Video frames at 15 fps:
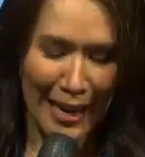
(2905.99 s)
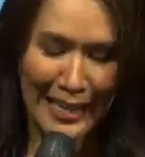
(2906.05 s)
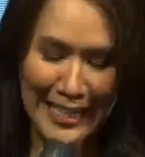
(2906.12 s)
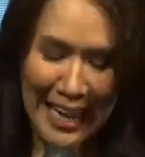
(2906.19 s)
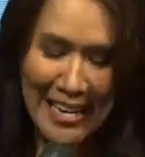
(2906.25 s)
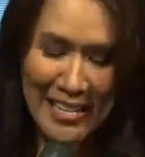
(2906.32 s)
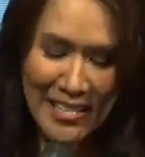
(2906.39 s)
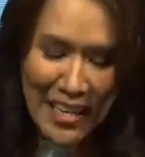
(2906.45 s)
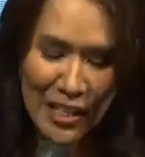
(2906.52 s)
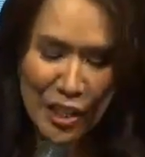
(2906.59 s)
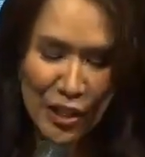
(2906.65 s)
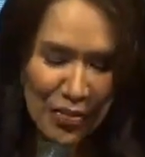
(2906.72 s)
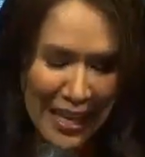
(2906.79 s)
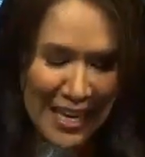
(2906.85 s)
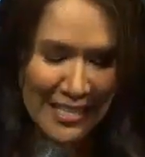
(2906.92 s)
Against
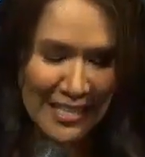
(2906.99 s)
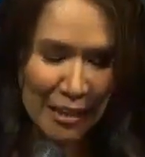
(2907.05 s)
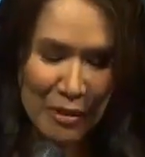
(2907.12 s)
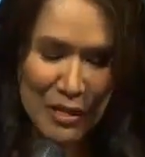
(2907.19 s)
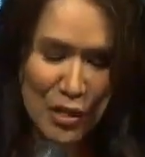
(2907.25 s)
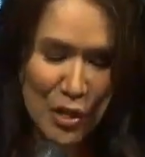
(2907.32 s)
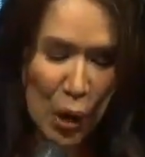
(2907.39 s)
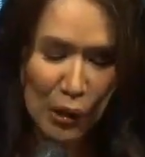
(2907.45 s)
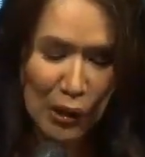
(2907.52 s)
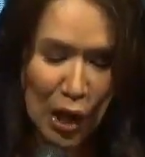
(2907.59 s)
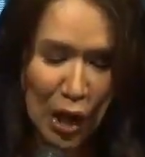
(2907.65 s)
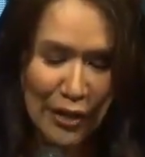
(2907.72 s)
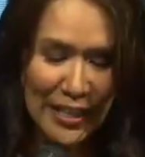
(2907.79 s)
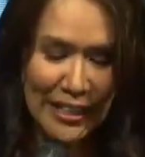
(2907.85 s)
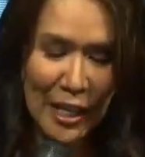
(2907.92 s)
such things, there is no
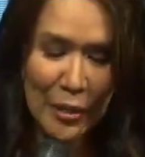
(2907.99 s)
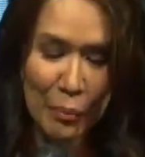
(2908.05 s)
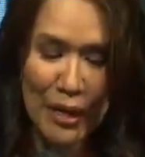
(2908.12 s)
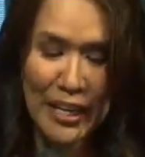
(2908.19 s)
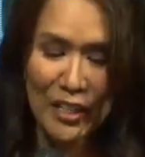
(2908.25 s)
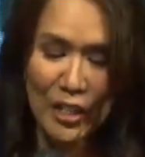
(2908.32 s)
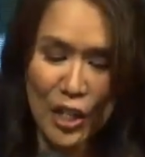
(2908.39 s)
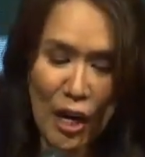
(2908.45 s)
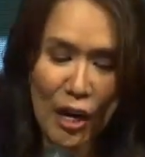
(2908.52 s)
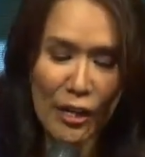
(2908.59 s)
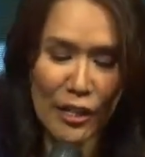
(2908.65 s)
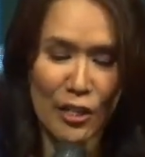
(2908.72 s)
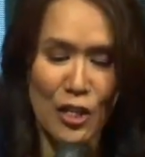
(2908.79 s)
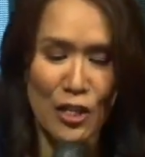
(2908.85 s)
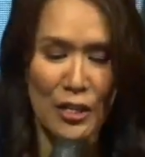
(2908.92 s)
law that can bring a
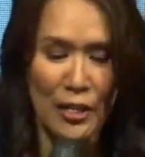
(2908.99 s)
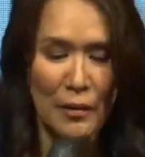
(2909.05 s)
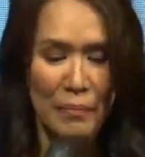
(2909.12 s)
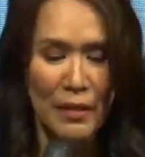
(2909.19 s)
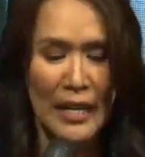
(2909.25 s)
charge.